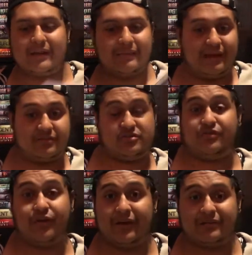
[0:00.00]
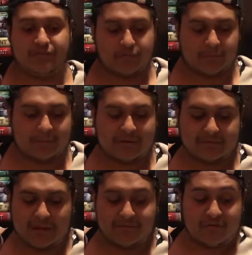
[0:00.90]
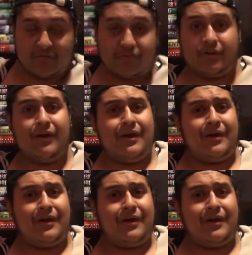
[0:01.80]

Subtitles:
That's just crazy for me, because I've never